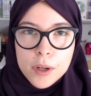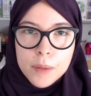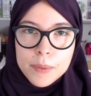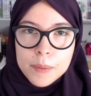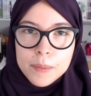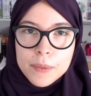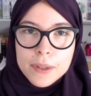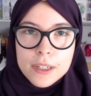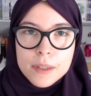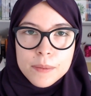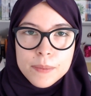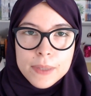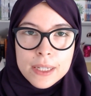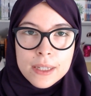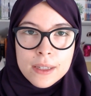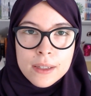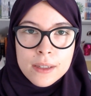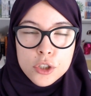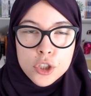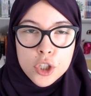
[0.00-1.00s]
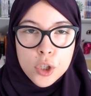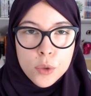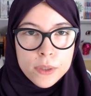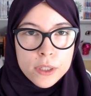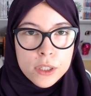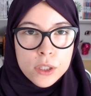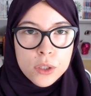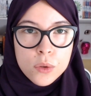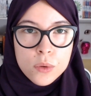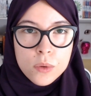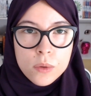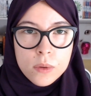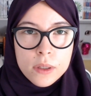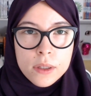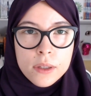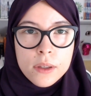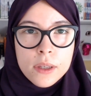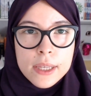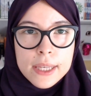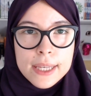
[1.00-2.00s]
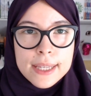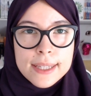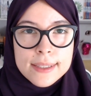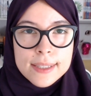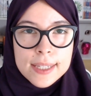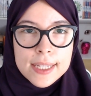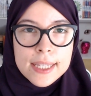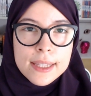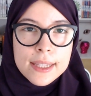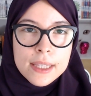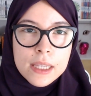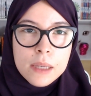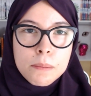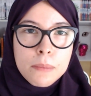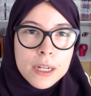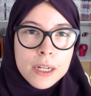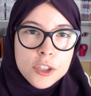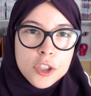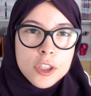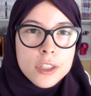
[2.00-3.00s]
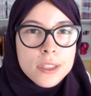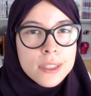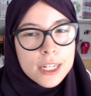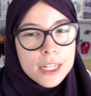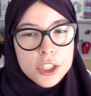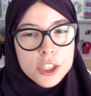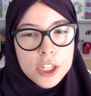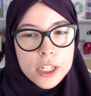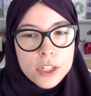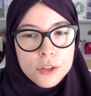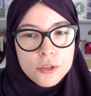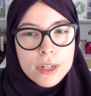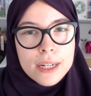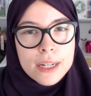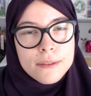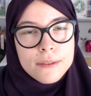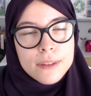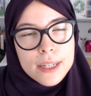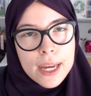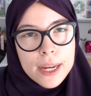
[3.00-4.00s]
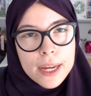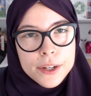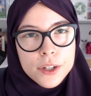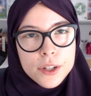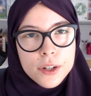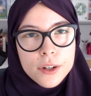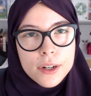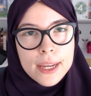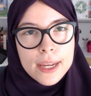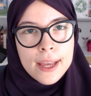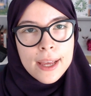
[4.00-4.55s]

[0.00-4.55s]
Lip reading: I'm going to be showing you is in the budget/entry-level category,